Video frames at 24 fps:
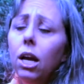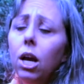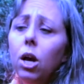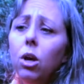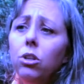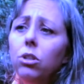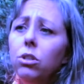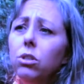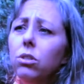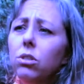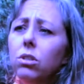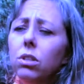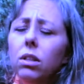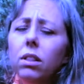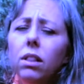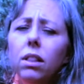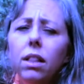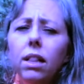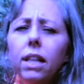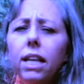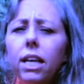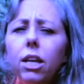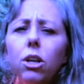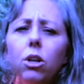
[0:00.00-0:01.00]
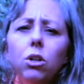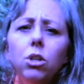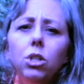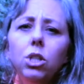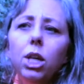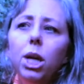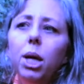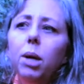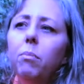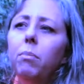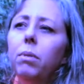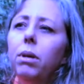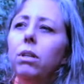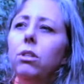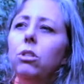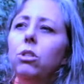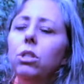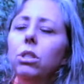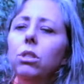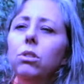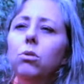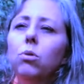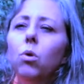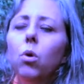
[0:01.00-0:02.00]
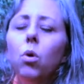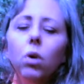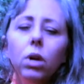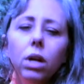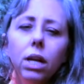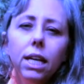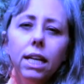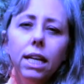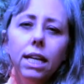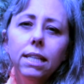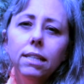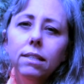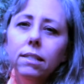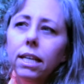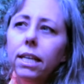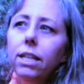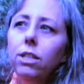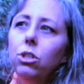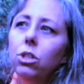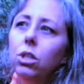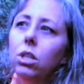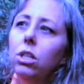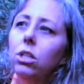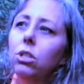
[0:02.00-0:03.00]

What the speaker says: just leadership and just organization